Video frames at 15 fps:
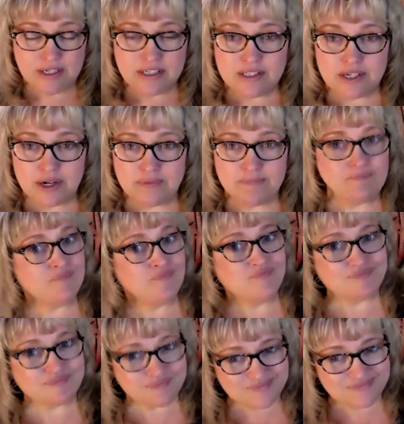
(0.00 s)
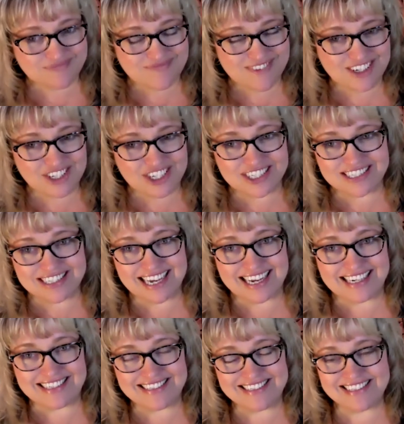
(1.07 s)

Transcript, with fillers: So just saying.